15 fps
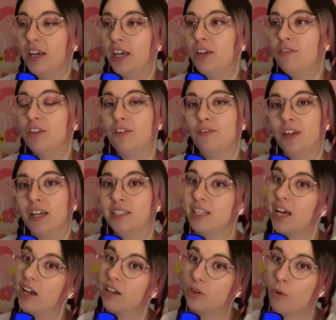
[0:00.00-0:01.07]
even if it is
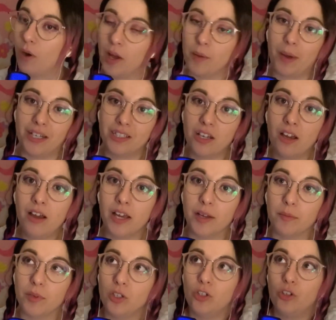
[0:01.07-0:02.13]
at quite a bad
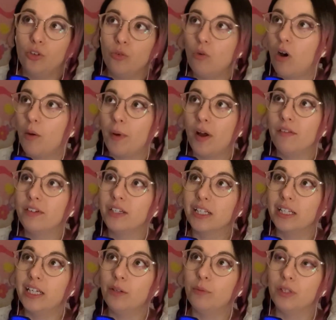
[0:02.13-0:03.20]
time. You are
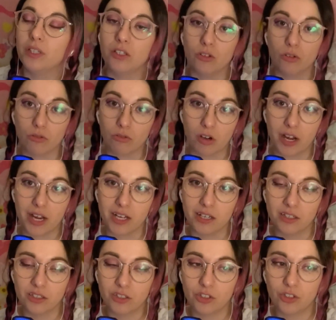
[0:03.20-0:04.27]
perfectly within your right
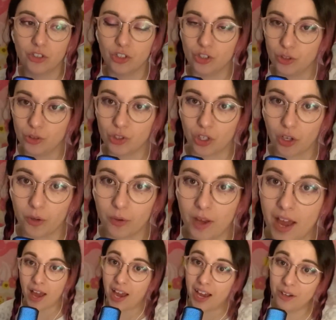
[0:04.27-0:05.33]
to do so.
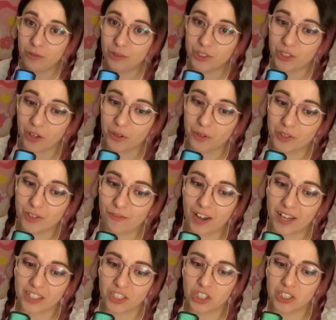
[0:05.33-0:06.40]
And also the
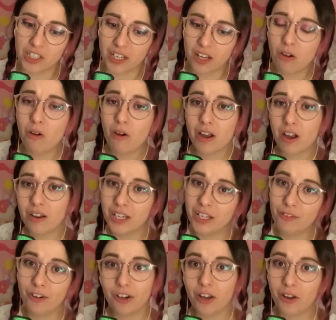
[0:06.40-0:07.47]
fact that she's like, oh, I can't
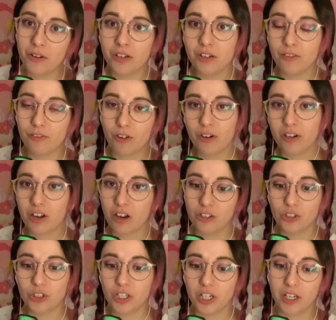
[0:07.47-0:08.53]
leave her alone in a foreign
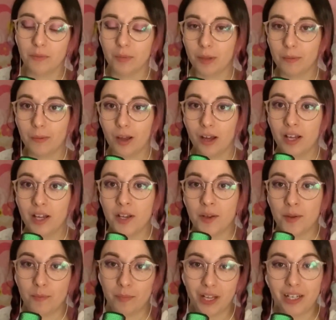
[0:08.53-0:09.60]
country and blah blah.
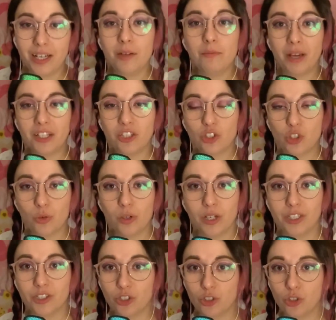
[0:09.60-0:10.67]
Madeline made the
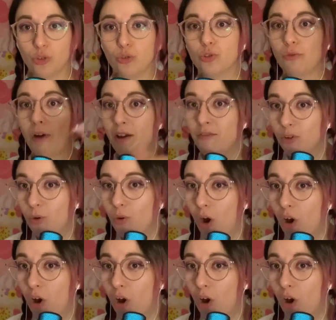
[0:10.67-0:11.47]
choice to travel